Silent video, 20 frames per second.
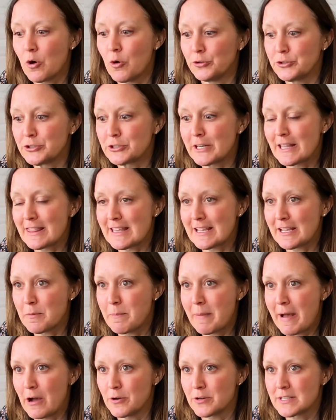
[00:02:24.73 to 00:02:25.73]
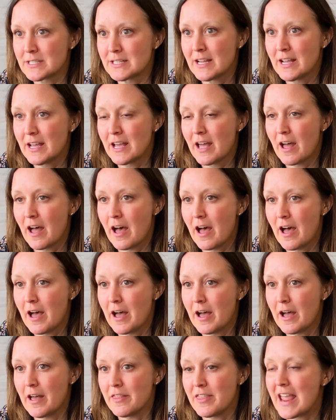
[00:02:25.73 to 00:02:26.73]
older, I think about
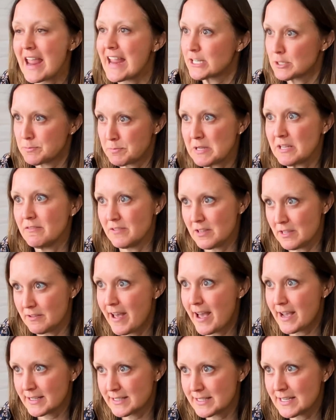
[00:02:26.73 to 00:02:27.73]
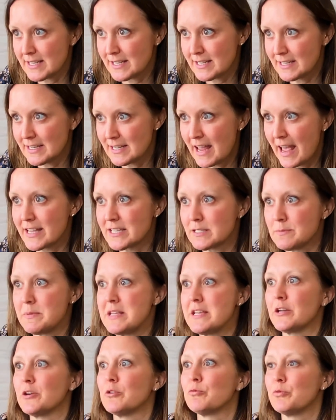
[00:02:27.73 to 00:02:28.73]
the HPV vaccine as
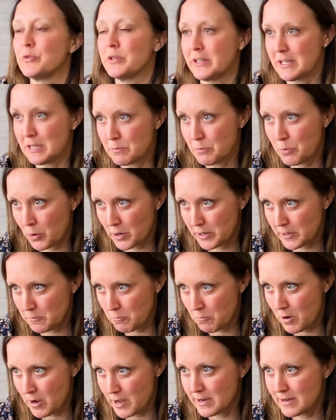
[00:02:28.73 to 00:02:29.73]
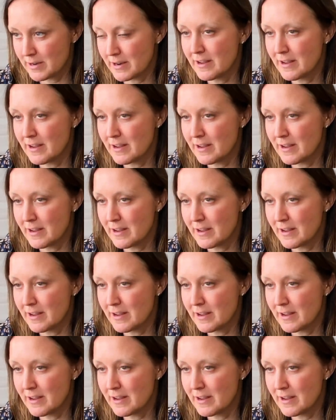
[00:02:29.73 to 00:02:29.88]
being a really important one.